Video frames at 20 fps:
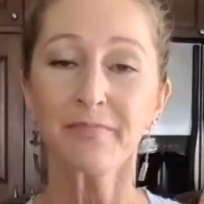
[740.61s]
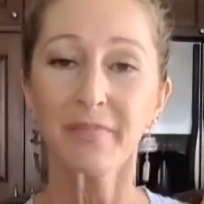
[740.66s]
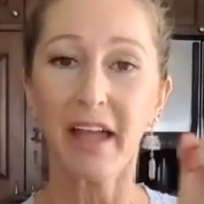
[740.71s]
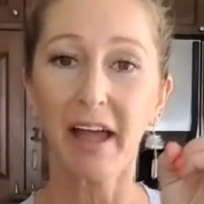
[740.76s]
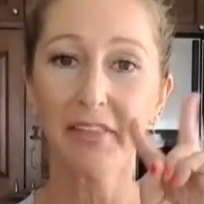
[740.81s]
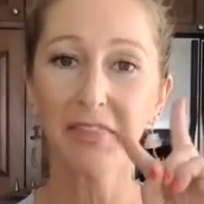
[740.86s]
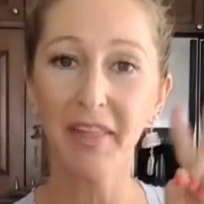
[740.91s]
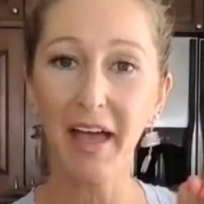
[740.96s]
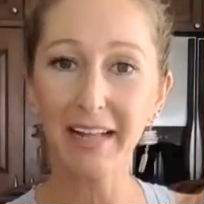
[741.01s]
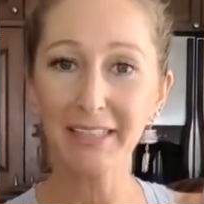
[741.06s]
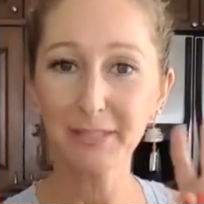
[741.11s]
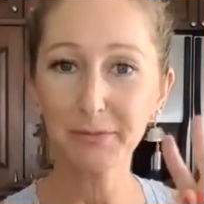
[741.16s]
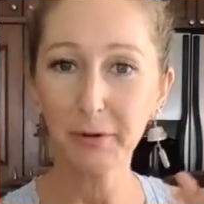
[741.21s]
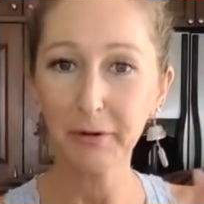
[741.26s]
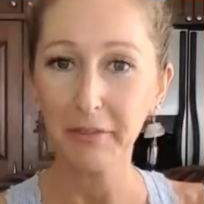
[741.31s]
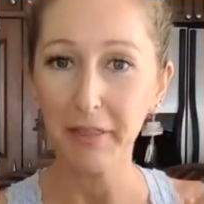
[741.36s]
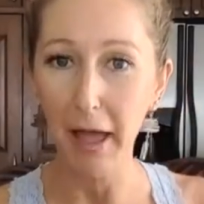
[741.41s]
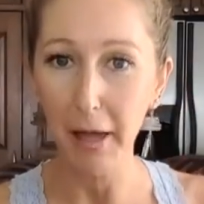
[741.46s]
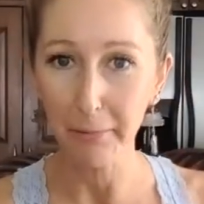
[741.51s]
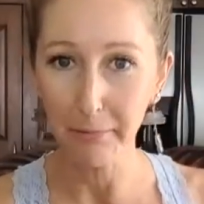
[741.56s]
And that's where
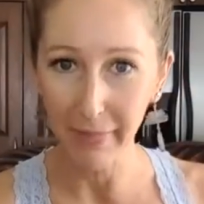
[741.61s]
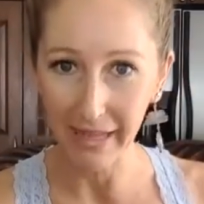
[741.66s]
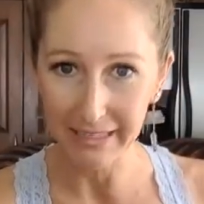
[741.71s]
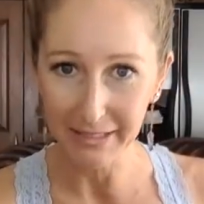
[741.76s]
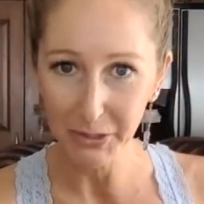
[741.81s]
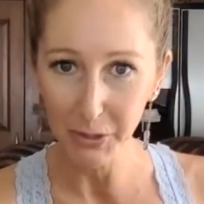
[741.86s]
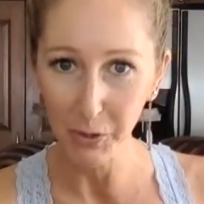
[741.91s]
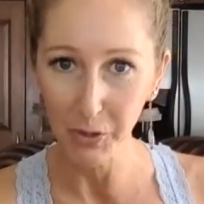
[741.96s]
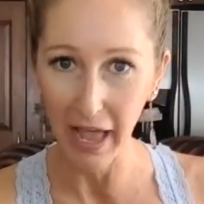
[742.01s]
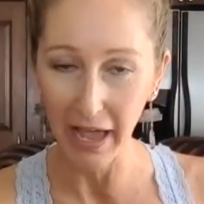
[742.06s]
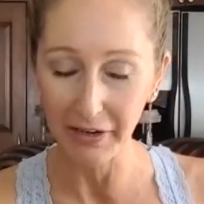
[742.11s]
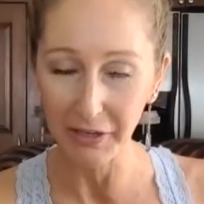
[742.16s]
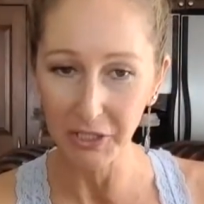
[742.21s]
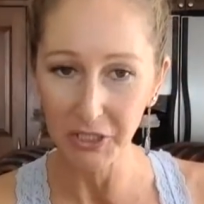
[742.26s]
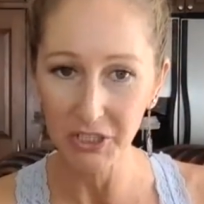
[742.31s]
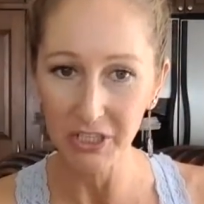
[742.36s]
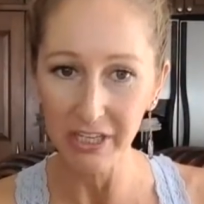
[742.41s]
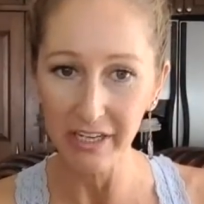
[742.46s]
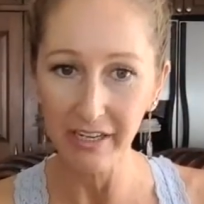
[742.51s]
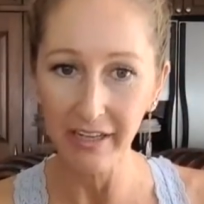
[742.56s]
that mental
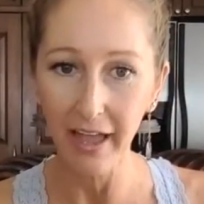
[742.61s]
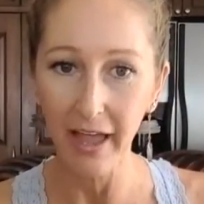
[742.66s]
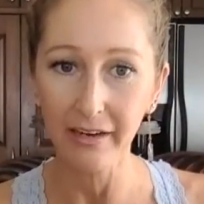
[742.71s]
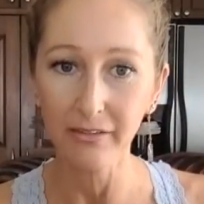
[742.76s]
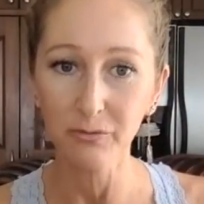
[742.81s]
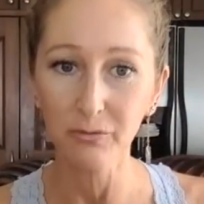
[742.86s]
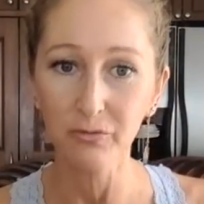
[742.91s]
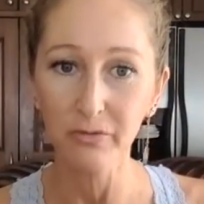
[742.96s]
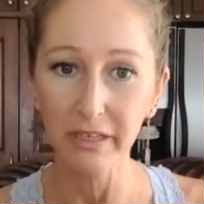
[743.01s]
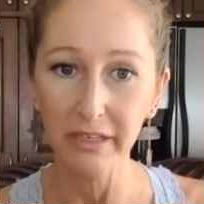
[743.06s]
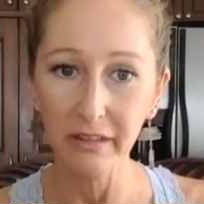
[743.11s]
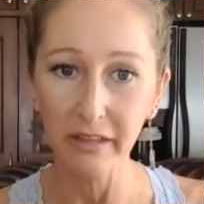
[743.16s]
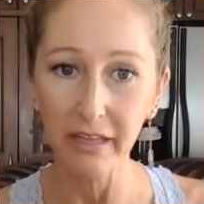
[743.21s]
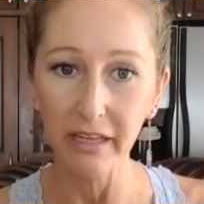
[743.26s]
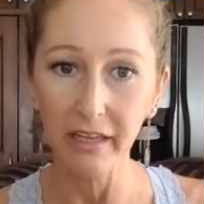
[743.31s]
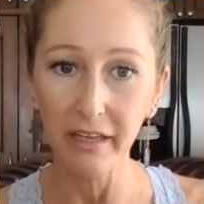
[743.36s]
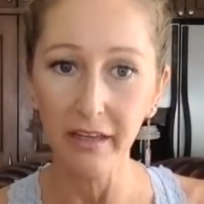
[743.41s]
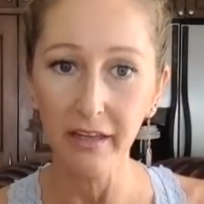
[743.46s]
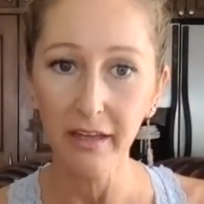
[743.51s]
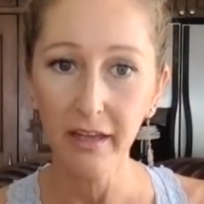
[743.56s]
energy can
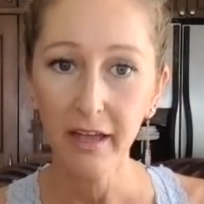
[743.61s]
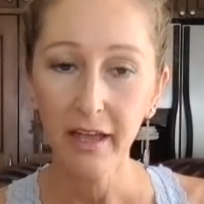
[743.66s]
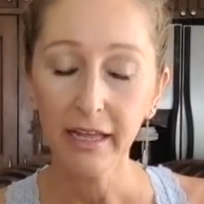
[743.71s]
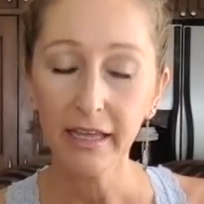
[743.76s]
really